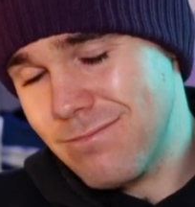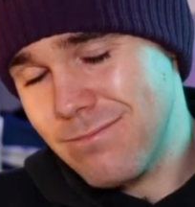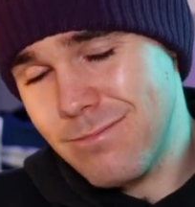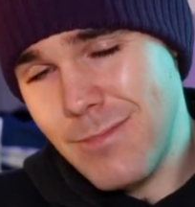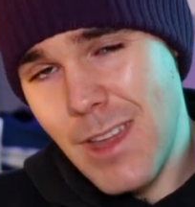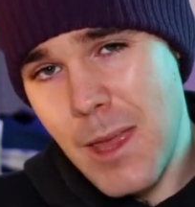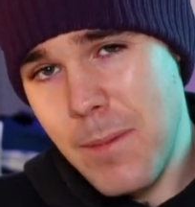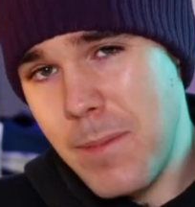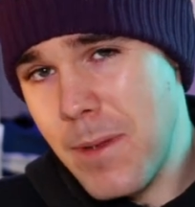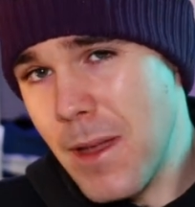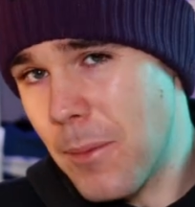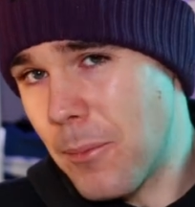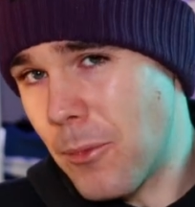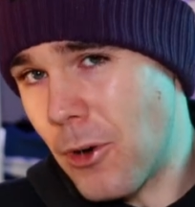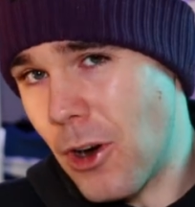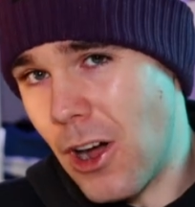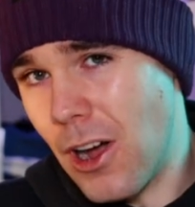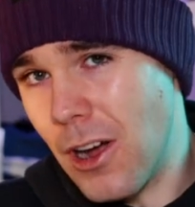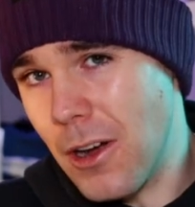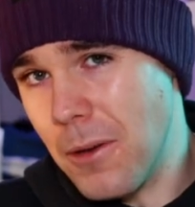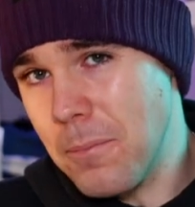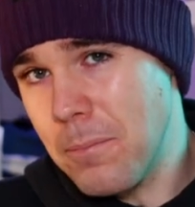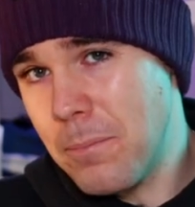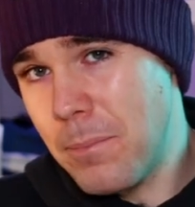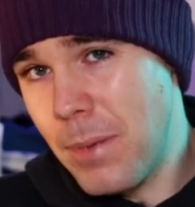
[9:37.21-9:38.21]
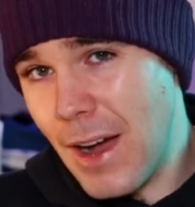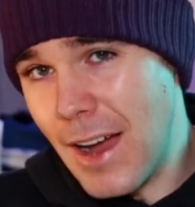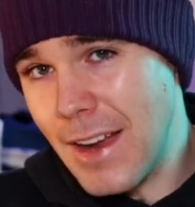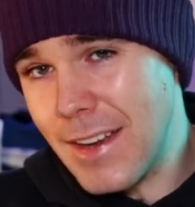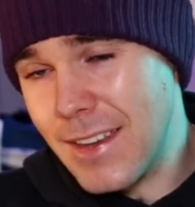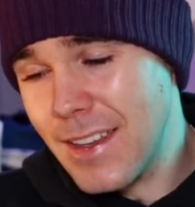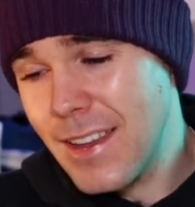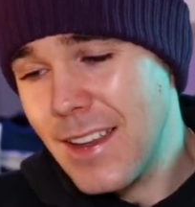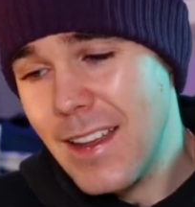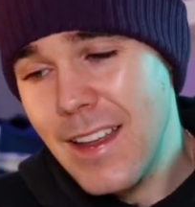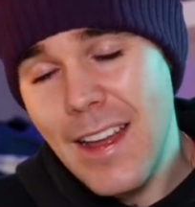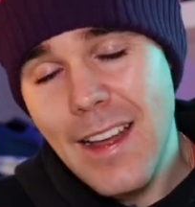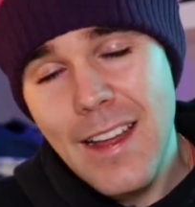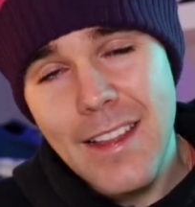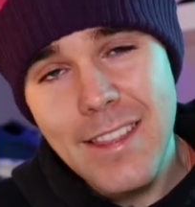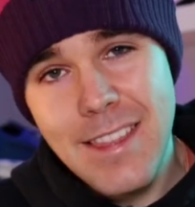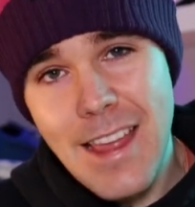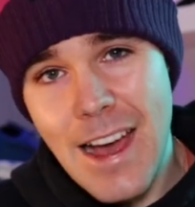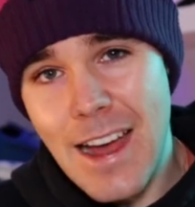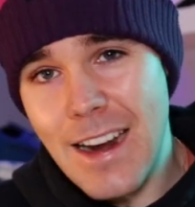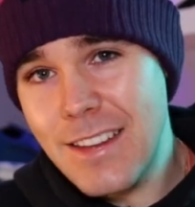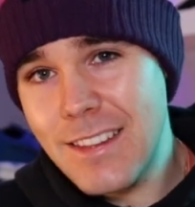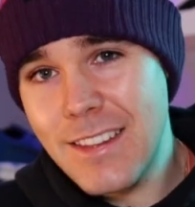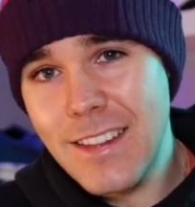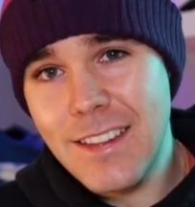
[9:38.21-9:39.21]
Maybe I'm wrong, but
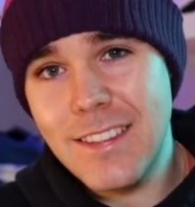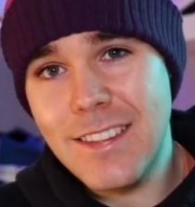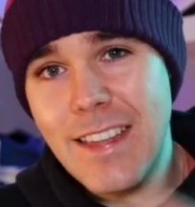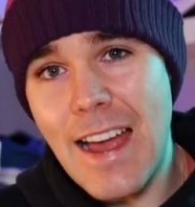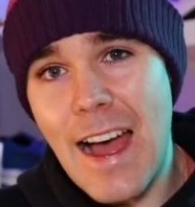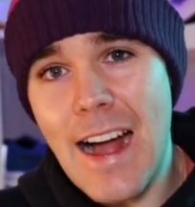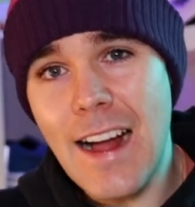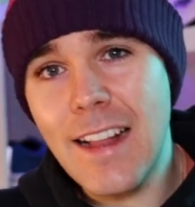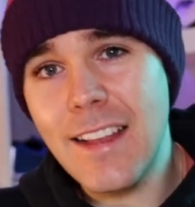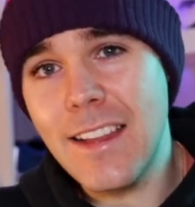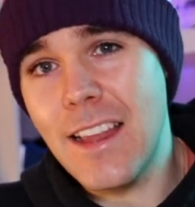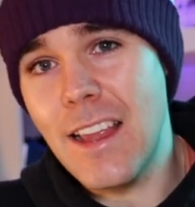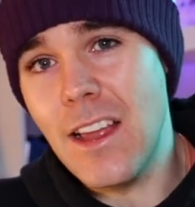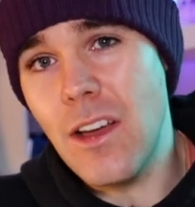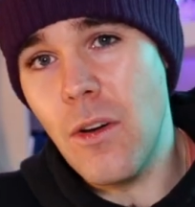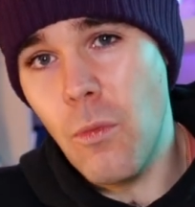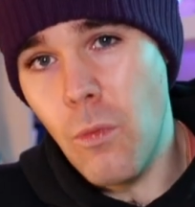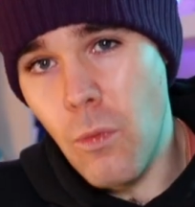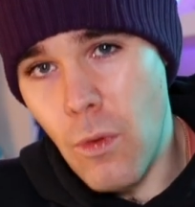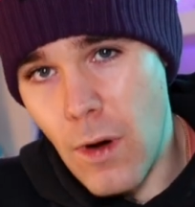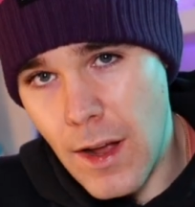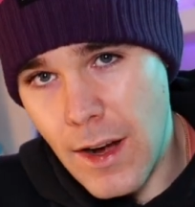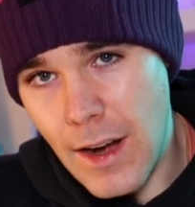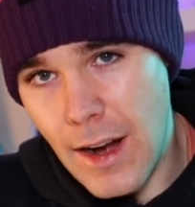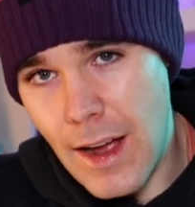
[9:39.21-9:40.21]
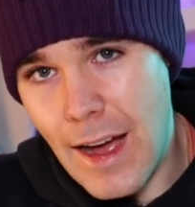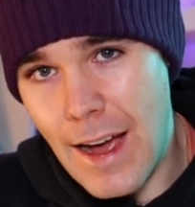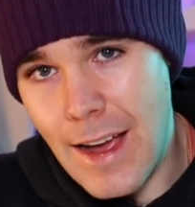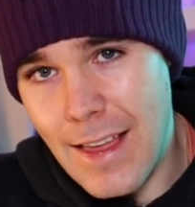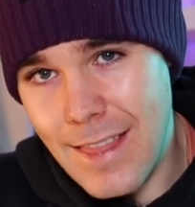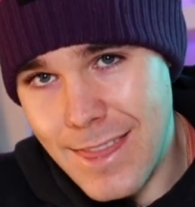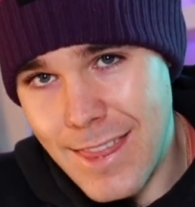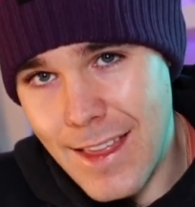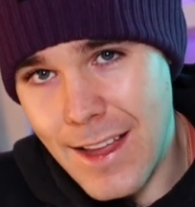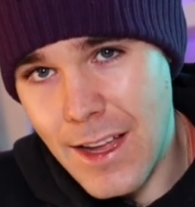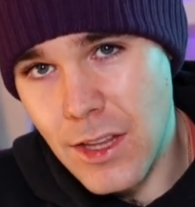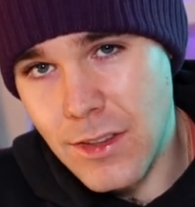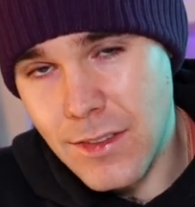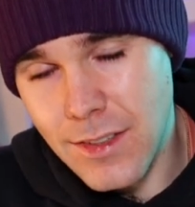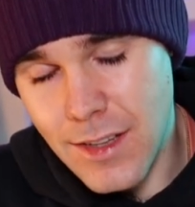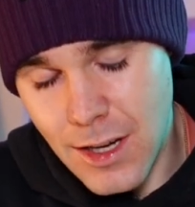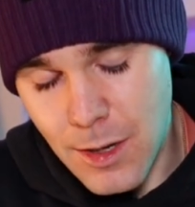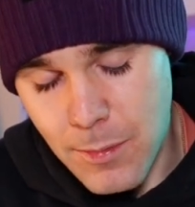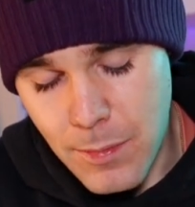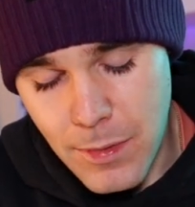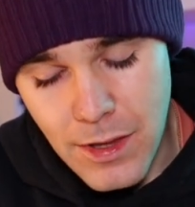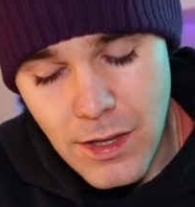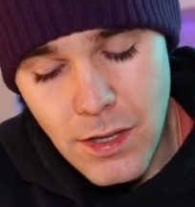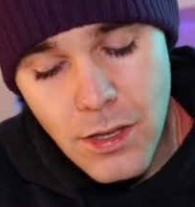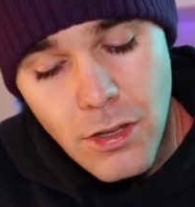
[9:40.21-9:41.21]
that is exactly what I think it's gonna
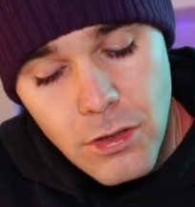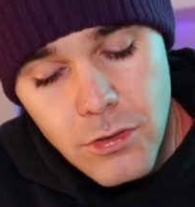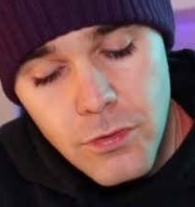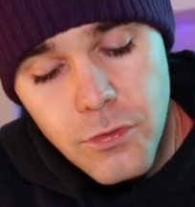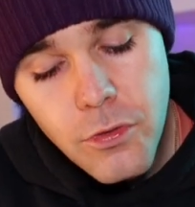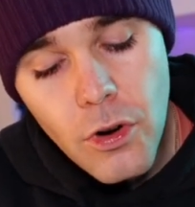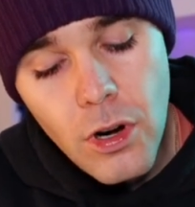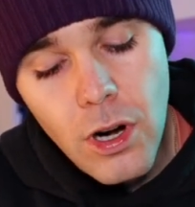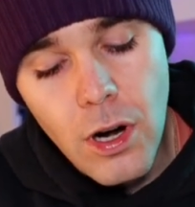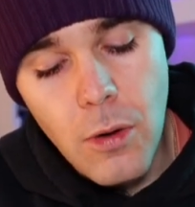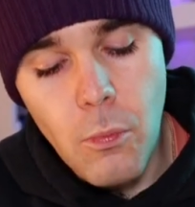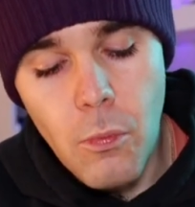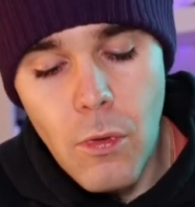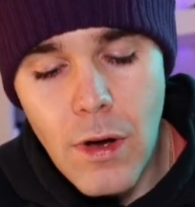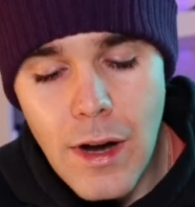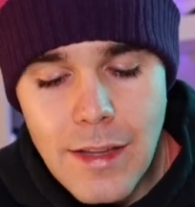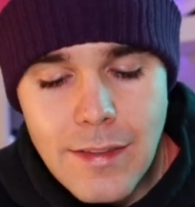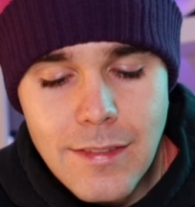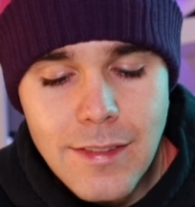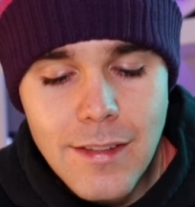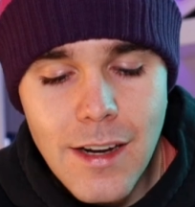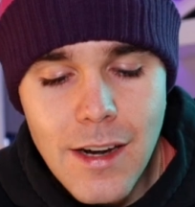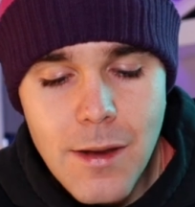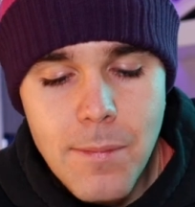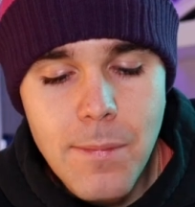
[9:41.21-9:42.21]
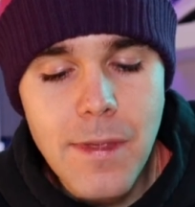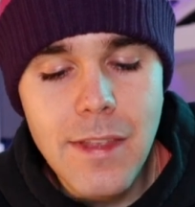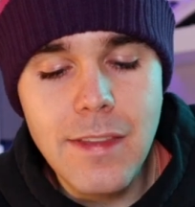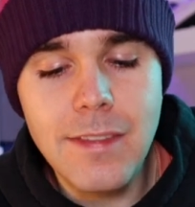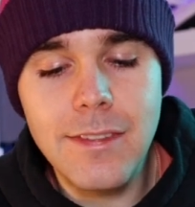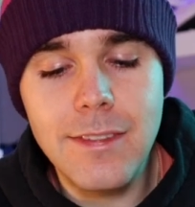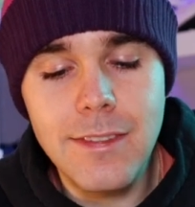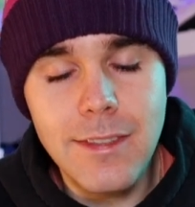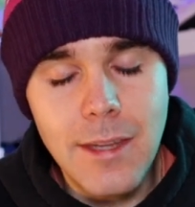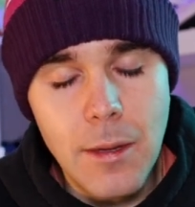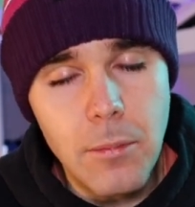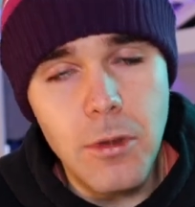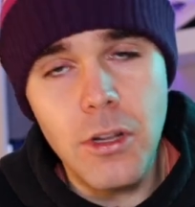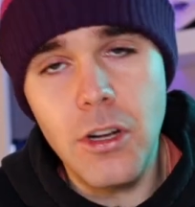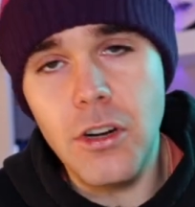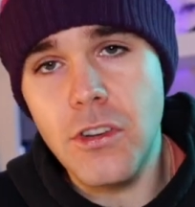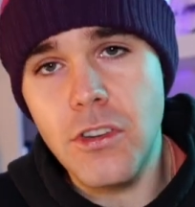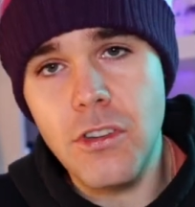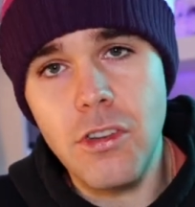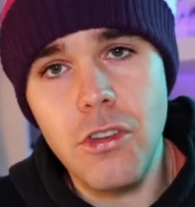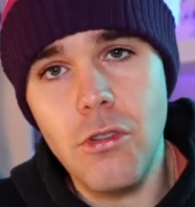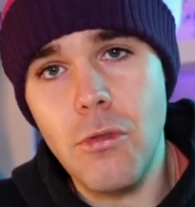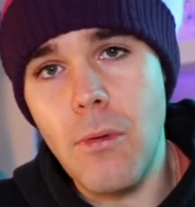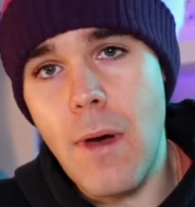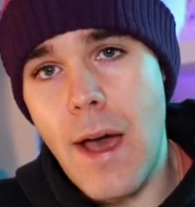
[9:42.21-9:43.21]
be used for and what it's gonna be similar
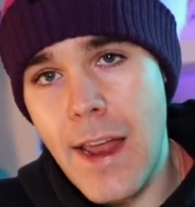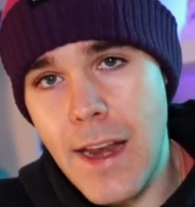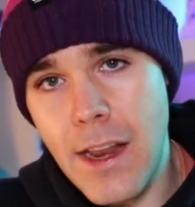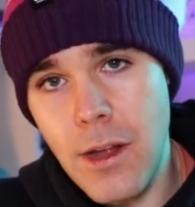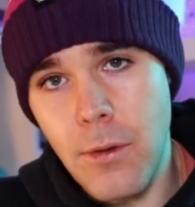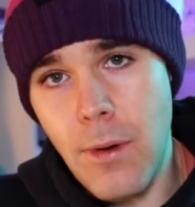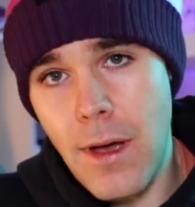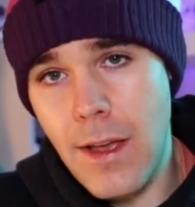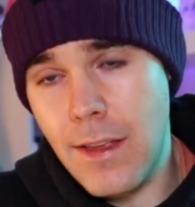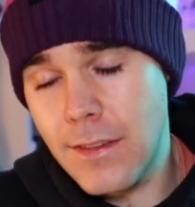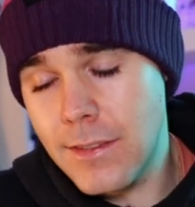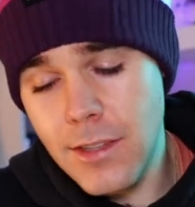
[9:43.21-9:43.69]
to anyway.